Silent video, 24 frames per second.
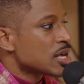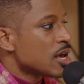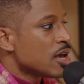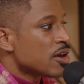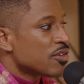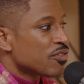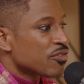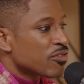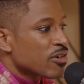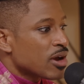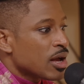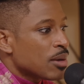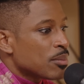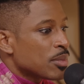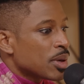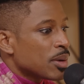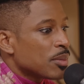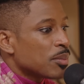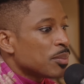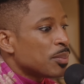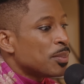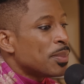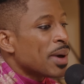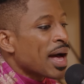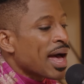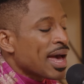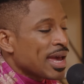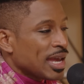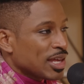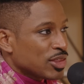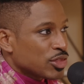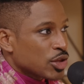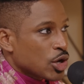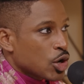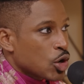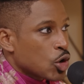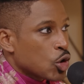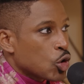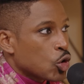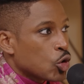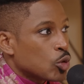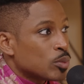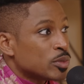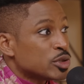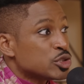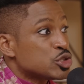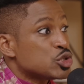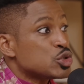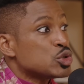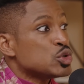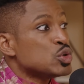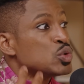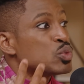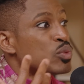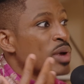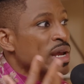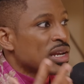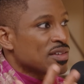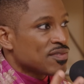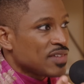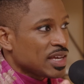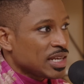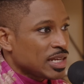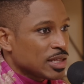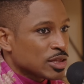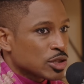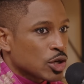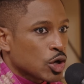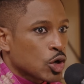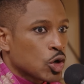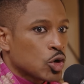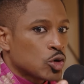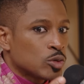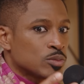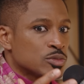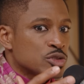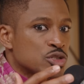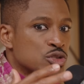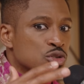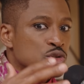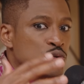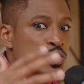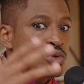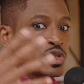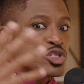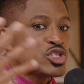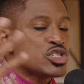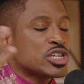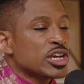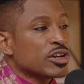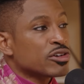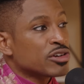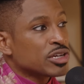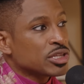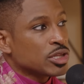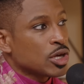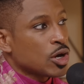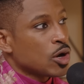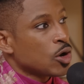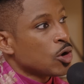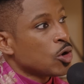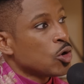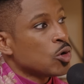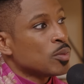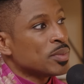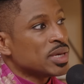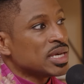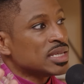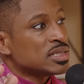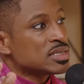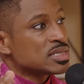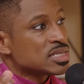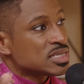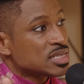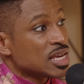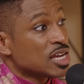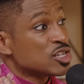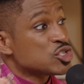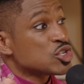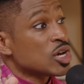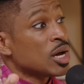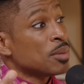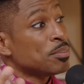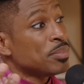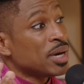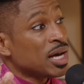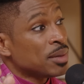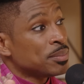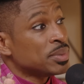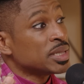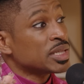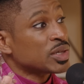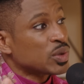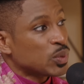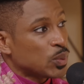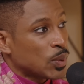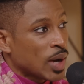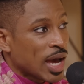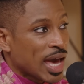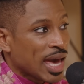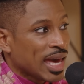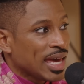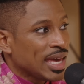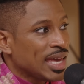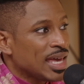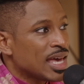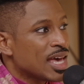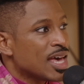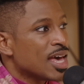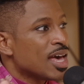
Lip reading: from buying the home to renovating the home to sharing the home in such a public way